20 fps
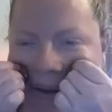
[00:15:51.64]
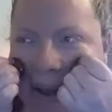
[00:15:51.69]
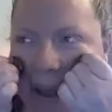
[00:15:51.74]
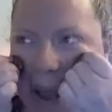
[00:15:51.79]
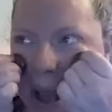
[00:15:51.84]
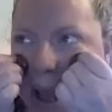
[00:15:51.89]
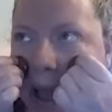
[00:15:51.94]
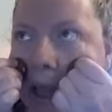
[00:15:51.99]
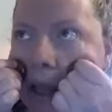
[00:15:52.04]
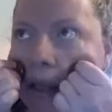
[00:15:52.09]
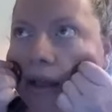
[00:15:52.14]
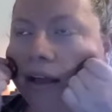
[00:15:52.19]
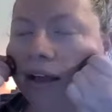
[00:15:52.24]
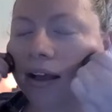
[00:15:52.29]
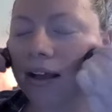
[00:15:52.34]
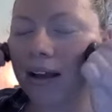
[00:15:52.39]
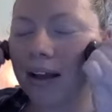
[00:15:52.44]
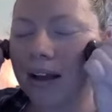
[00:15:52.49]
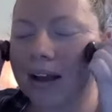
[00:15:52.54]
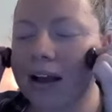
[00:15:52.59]

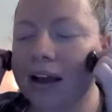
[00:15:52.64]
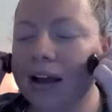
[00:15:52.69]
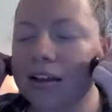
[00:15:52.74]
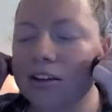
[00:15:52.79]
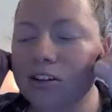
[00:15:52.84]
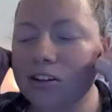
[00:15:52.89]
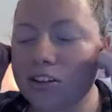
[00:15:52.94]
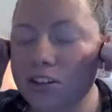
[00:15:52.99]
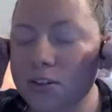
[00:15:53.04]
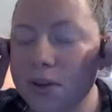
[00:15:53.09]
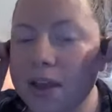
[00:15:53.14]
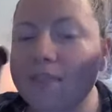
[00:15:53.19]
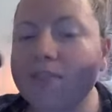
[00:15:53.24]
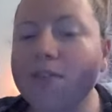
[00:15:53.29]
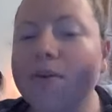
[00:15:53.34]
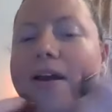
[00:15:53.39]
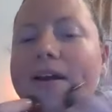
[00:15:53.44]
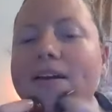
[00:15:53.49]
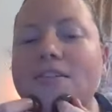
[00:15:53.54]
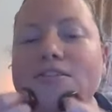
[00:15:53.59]
And just do it
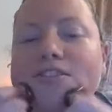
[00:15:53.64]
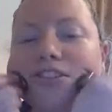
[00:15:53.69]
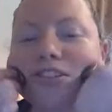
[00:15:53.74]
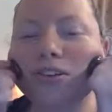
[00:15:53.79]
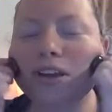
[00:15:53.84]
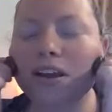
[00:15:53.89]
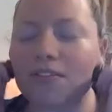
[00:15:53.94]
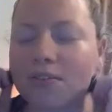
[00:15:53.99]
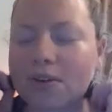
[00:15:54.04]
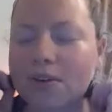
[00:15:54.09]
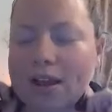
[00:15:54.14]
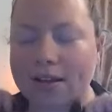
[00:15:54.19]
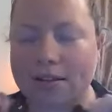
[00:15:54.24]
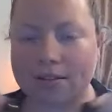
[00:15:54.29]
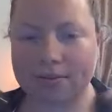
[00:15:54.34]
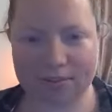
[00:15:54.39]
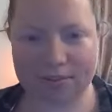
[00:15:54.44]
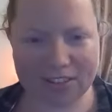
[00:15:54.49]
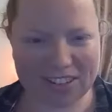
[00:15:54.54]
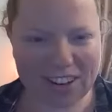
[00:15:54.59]
everywhere. Just do it
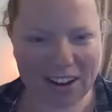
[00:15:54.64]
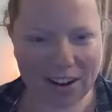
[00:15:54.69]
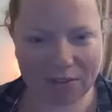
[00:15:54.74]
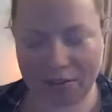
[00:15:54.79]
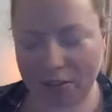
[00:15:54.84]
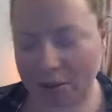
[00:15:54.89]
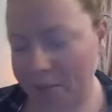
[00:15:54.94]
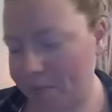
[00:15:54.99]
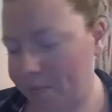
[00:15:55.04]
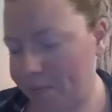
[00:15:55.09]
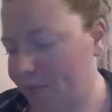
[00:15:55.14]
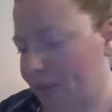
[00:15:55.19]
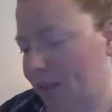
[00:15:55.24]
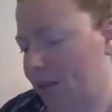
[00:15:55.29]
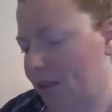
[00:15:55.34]
everywhere. Just love them.